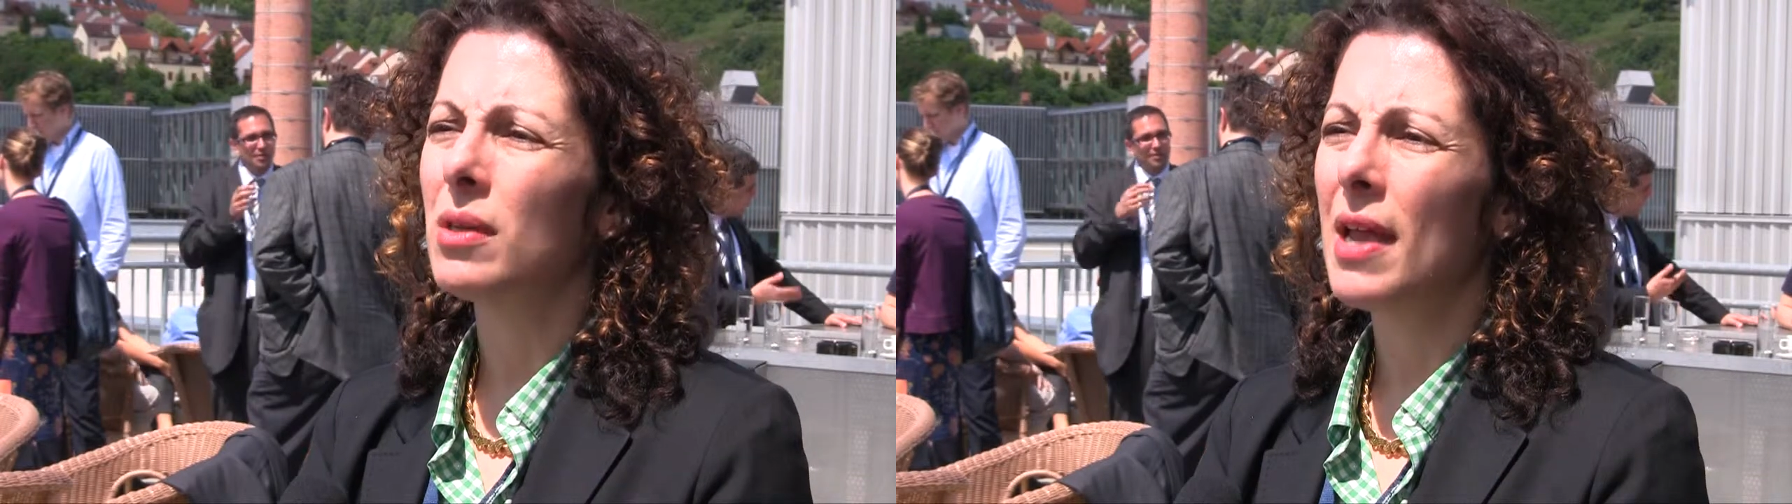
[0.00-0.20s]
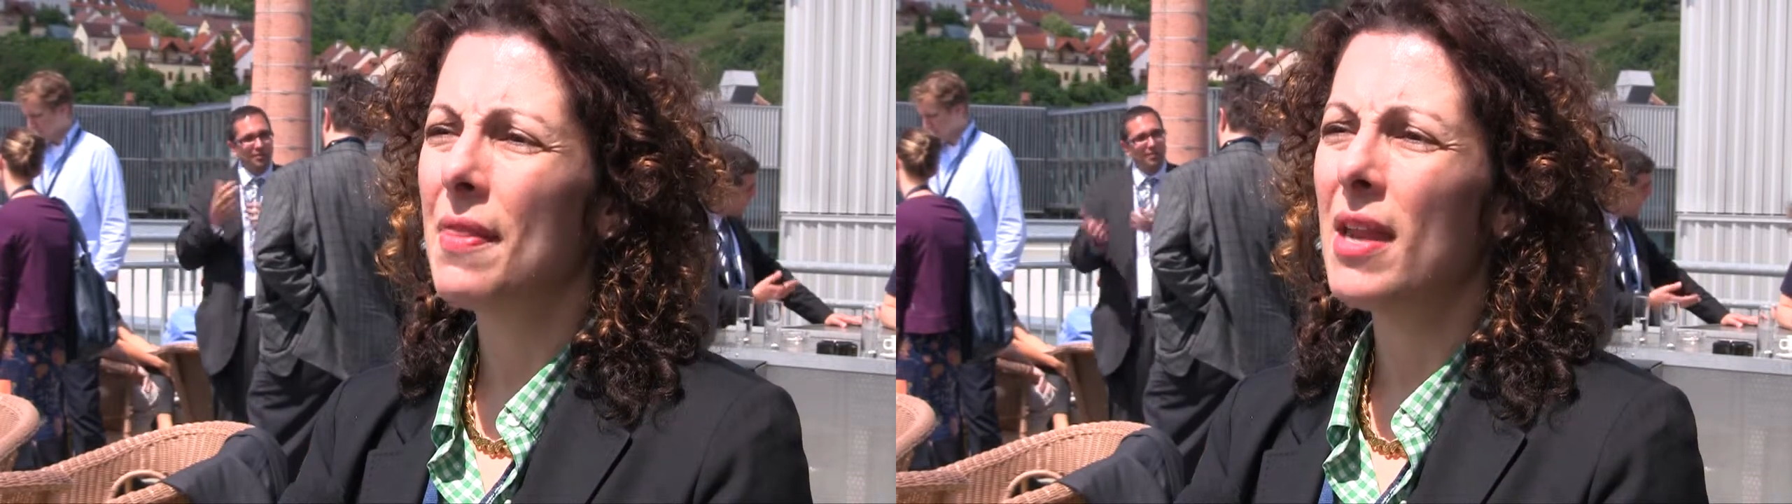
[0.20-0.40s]

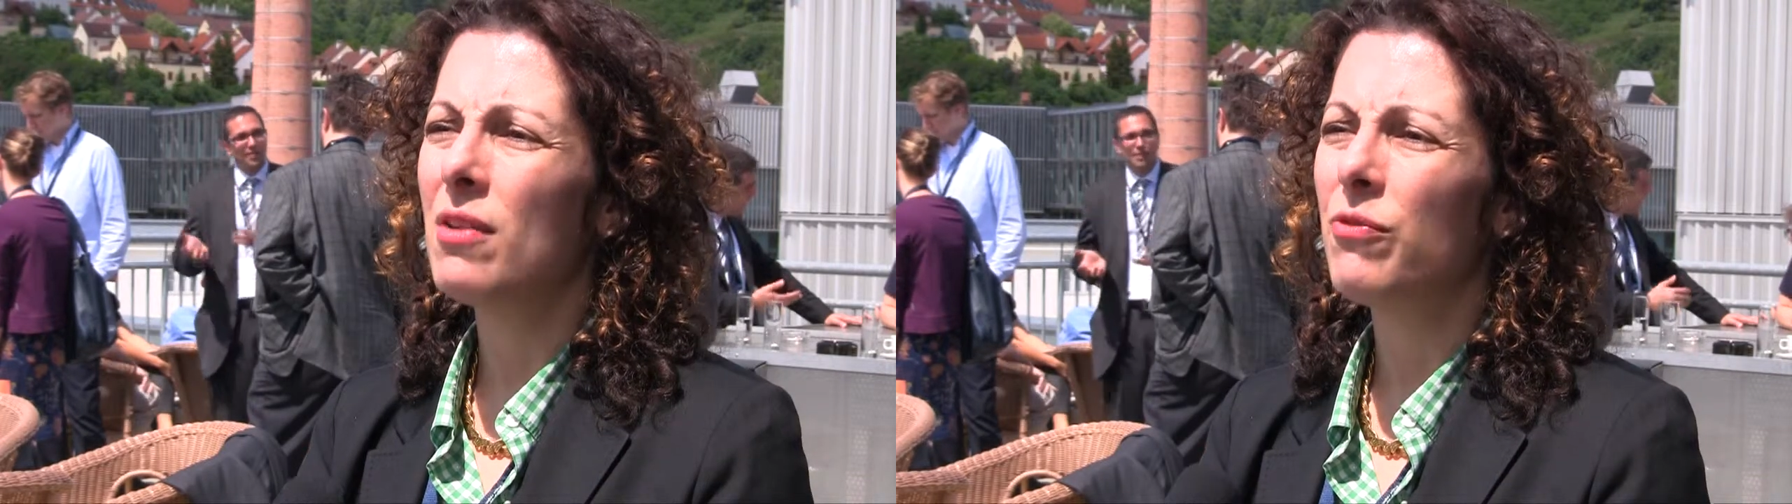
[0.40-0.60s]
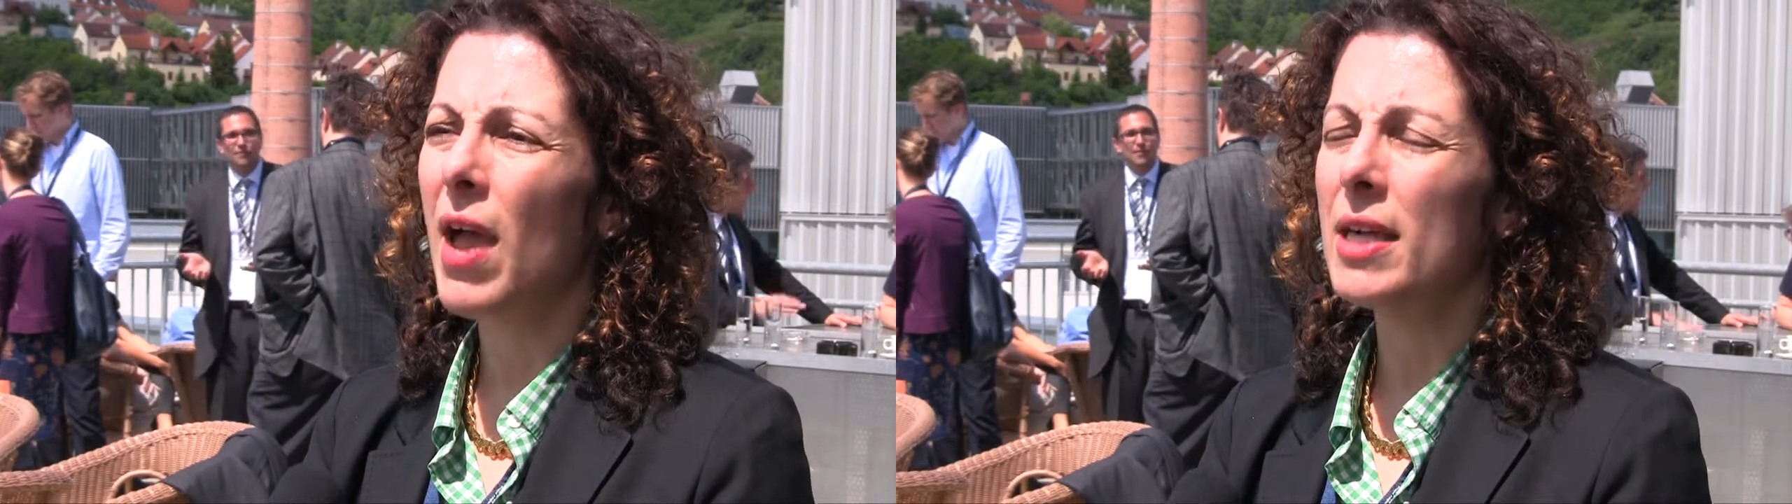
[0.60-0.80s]
and that
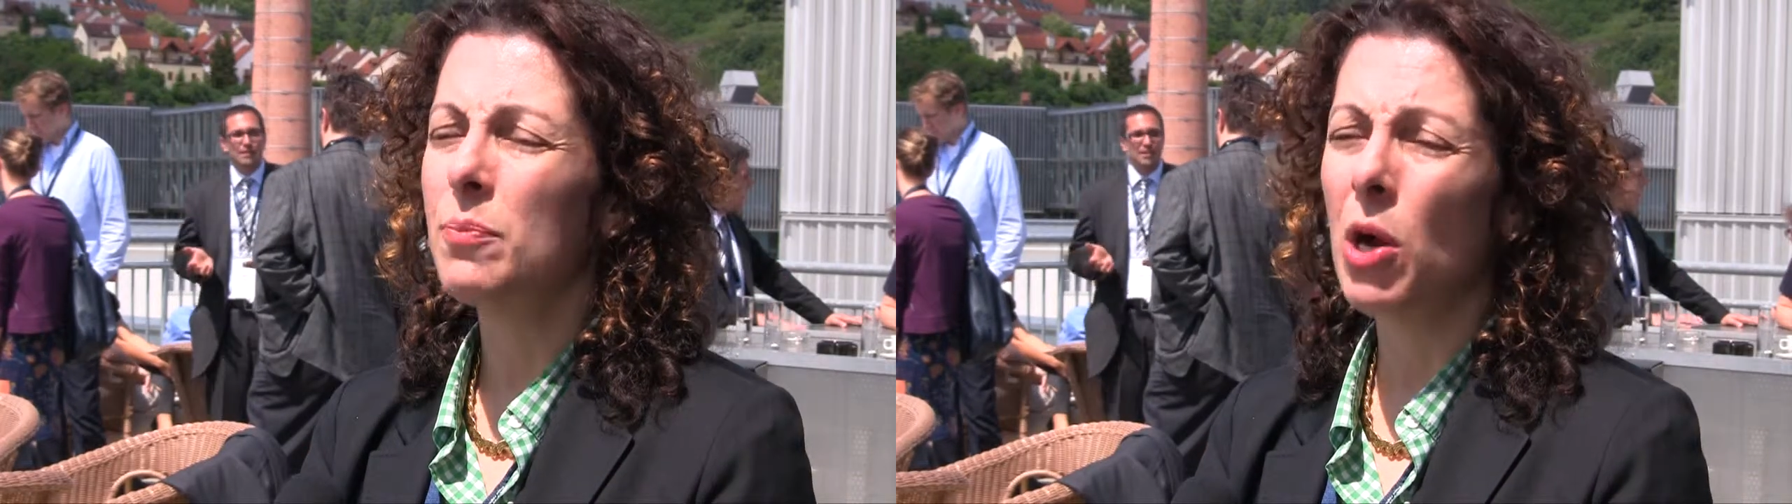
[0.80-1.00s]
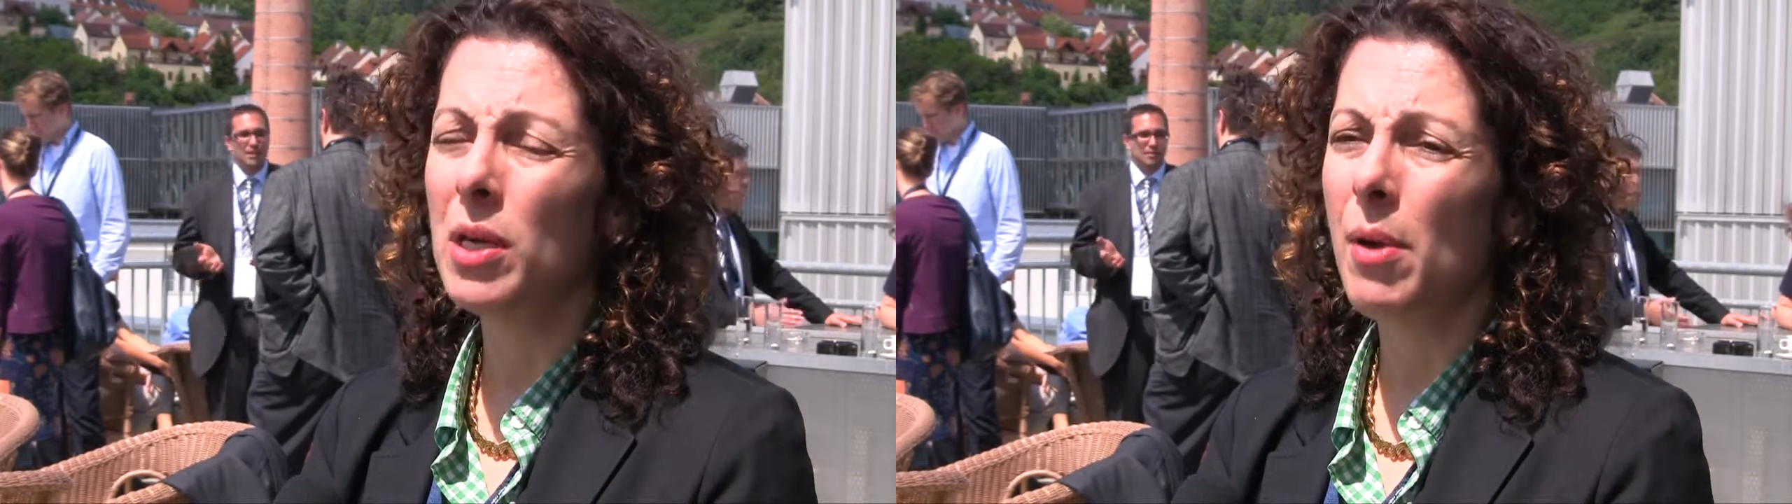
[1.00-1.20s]
in fact
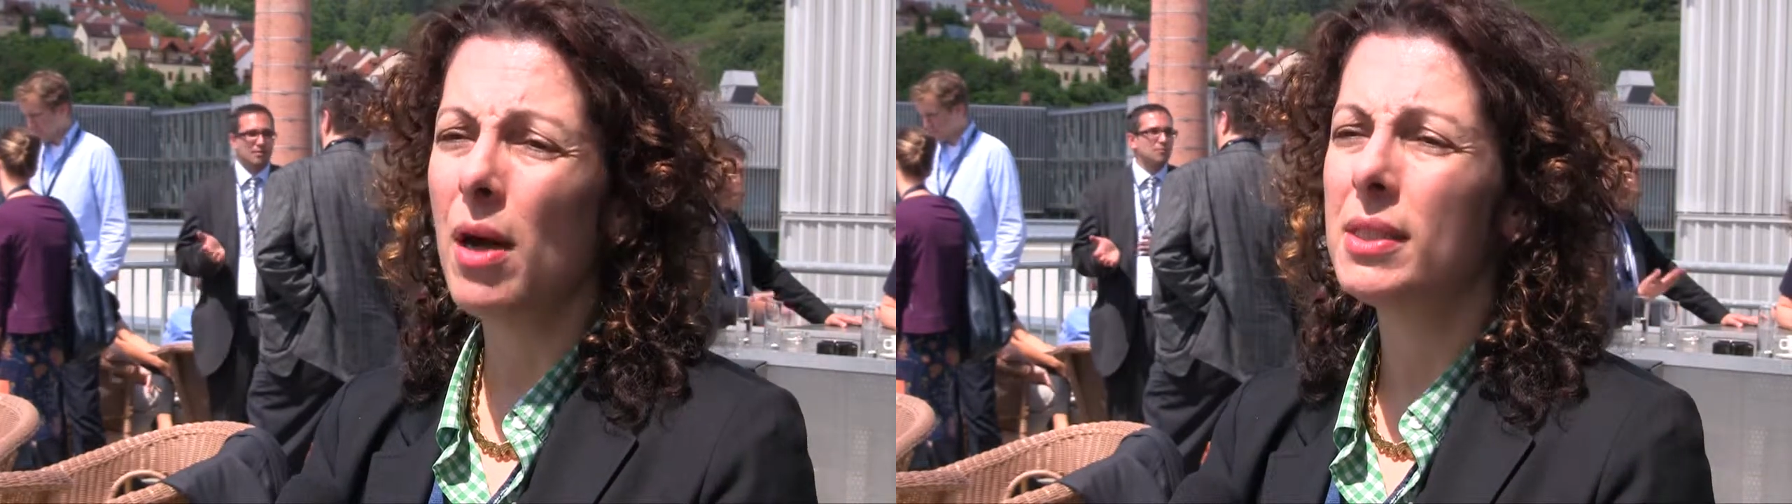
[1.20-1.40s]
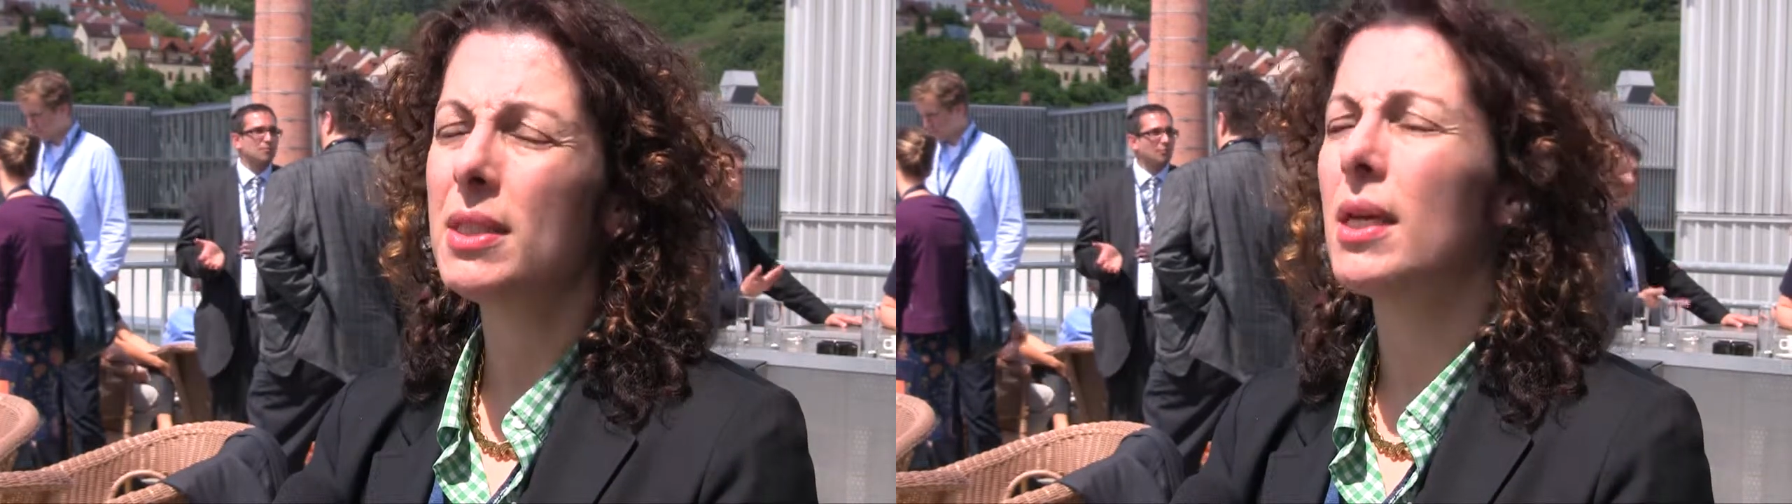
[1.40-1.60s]
party
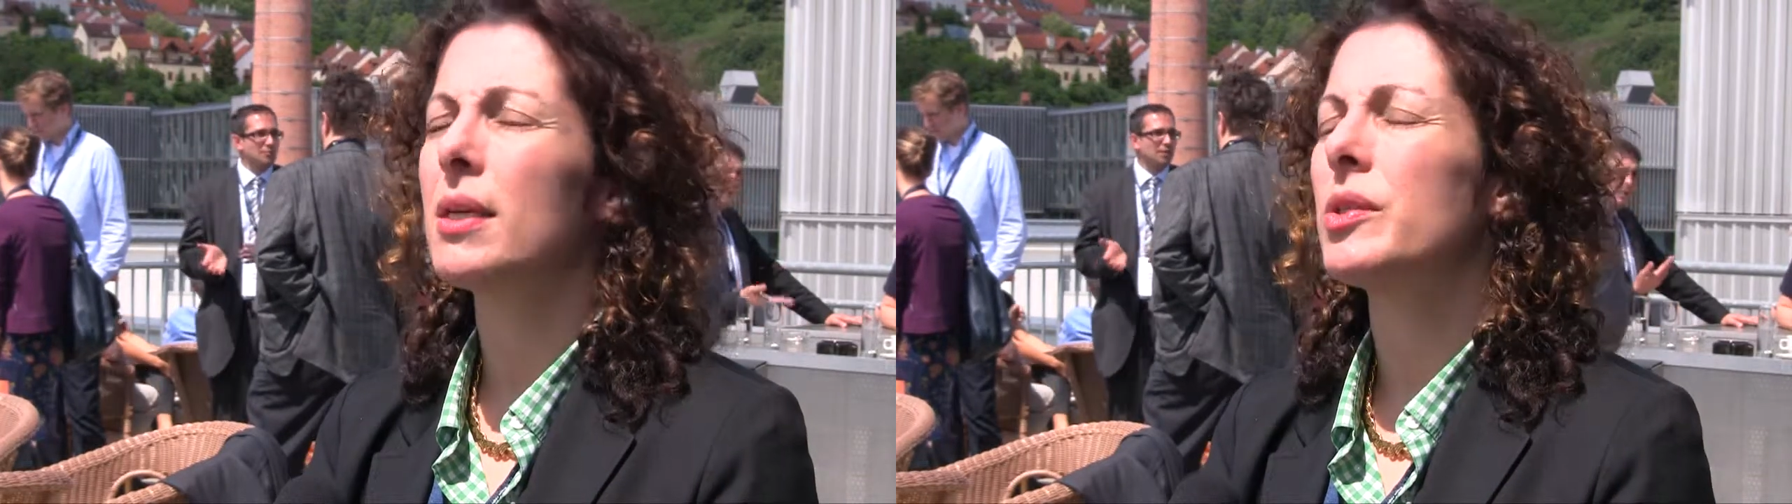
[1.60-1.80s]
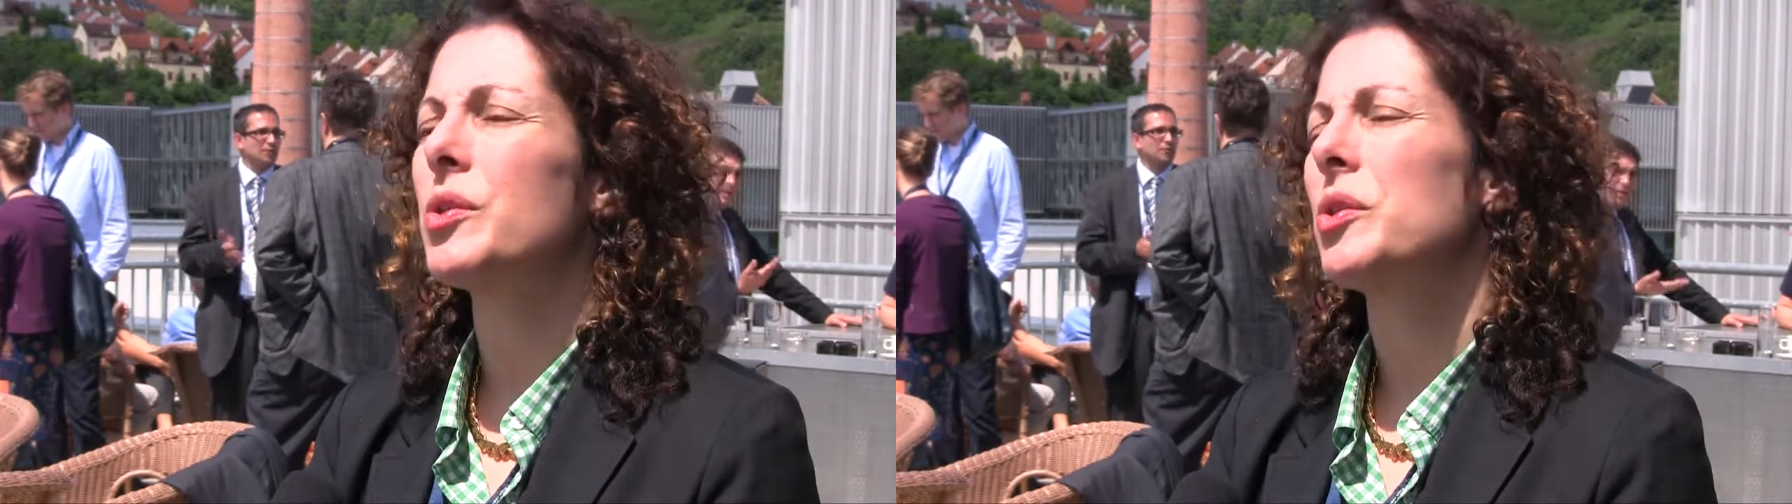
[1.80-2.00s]

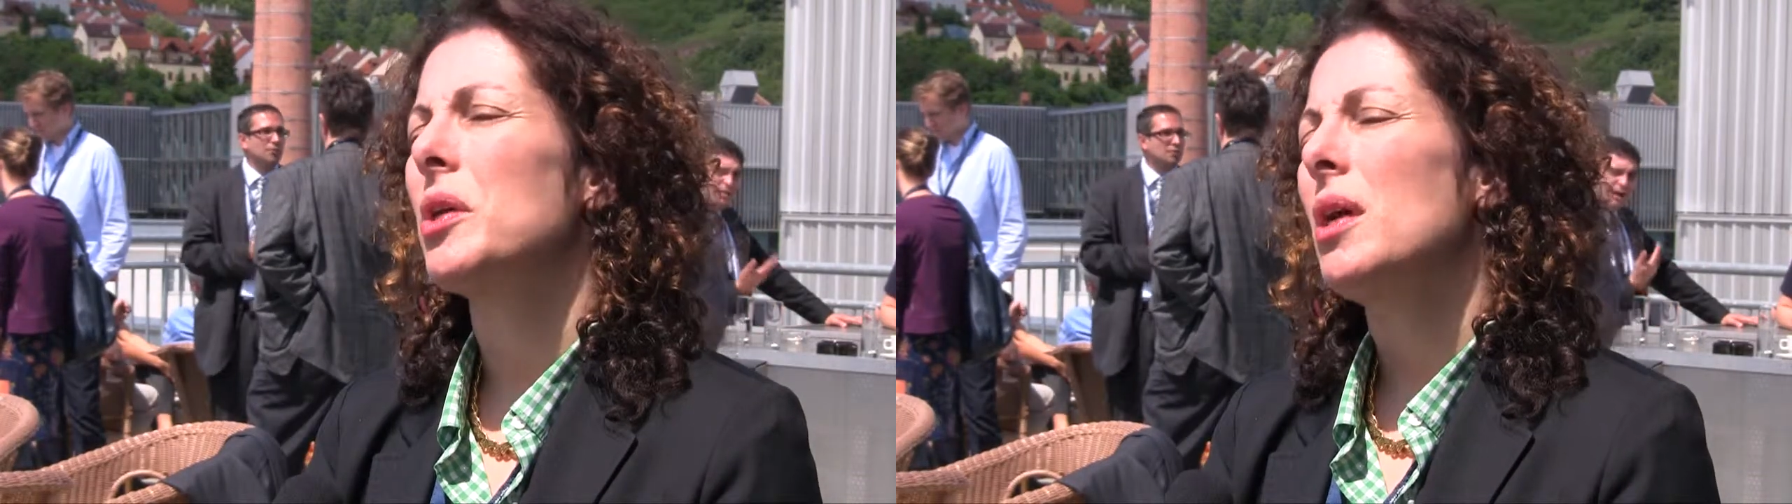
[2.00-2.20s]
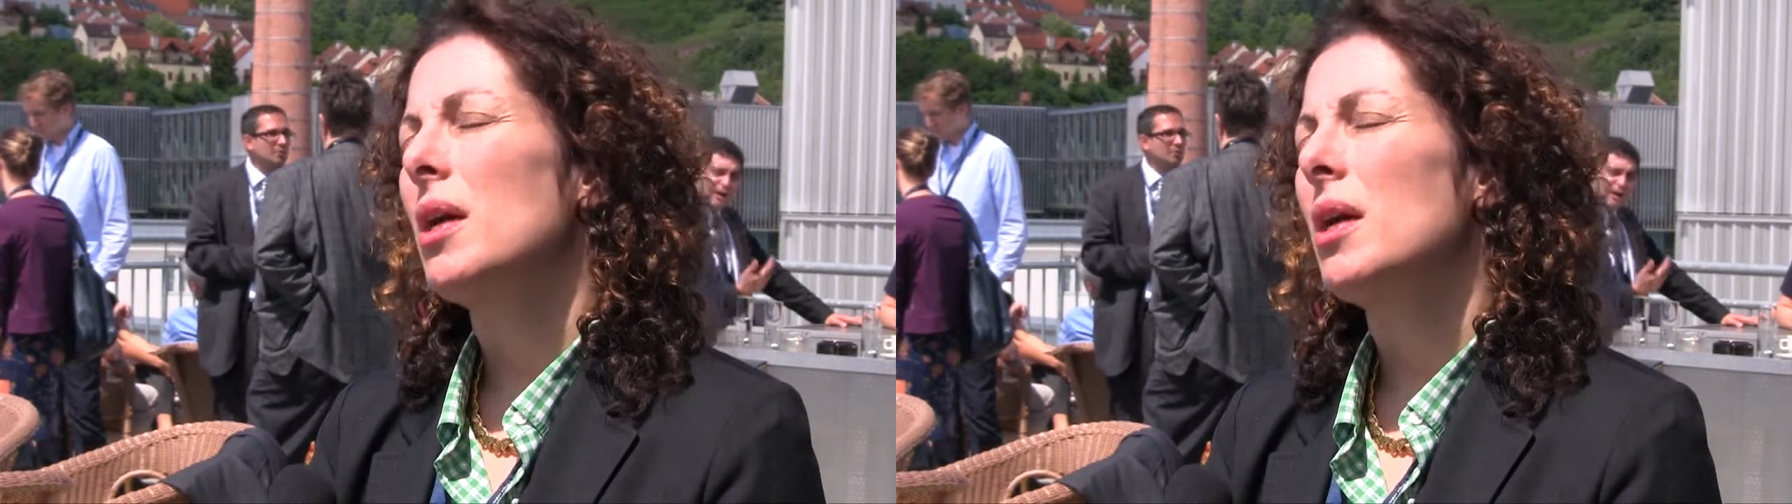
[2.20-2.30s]
politics,